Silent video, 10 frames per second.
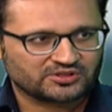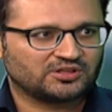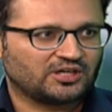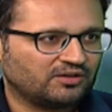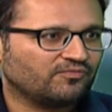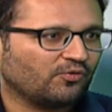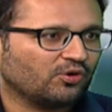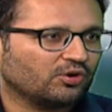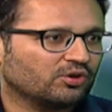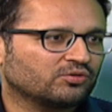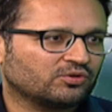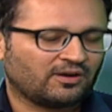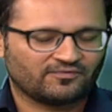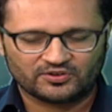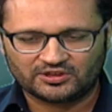a person in for
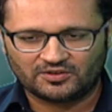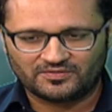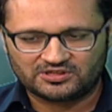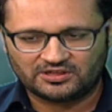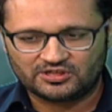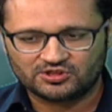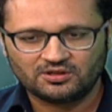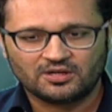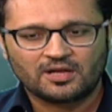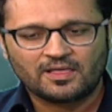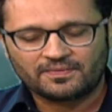further investigation.